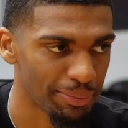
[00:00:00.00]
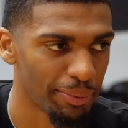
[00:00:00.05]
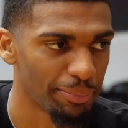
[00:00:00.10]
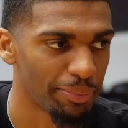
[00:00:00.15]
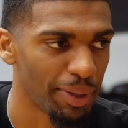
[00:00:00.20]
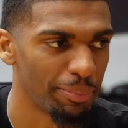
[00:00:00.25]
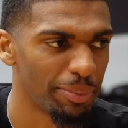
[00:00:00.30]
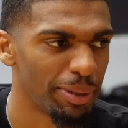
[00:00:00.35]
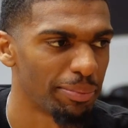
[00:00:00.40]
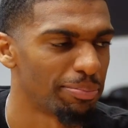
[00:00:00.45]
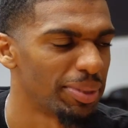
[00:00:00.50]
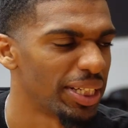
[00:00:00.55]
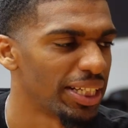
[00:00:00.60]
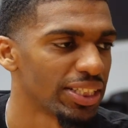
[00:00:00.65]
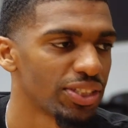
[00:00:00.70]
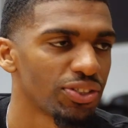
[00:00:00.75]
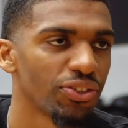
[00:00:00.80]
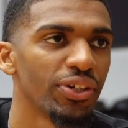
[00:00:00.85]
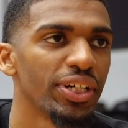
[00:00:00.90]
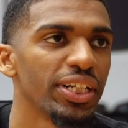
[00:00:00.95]
I'm a
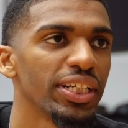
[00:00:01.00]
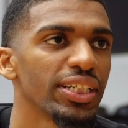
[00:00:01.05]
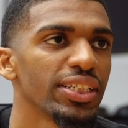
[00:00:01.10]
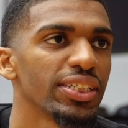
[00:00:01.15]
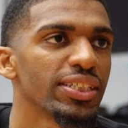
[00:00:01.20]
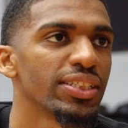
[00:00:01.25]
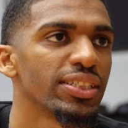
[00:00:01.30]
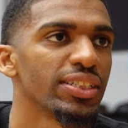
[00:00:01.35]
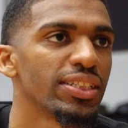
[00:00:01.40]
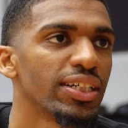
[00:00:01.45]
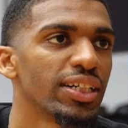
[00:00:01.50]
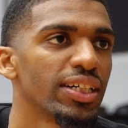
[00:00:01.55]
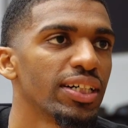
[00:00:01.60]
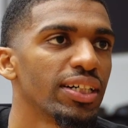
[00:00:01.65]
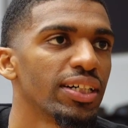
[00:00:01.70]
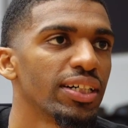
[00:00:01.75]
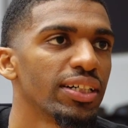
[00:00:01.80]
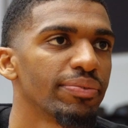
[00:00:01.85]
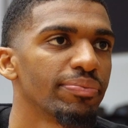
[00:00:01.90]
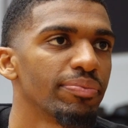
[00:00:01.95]
biggest critic.
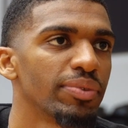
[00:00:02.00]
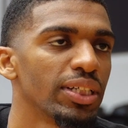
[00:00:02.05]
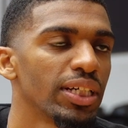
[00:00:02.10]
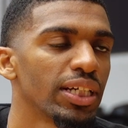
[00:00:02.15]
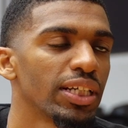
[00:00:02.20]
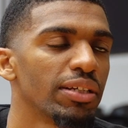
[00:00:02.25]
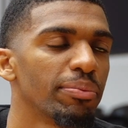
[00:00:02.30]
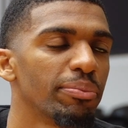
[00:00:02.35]
Look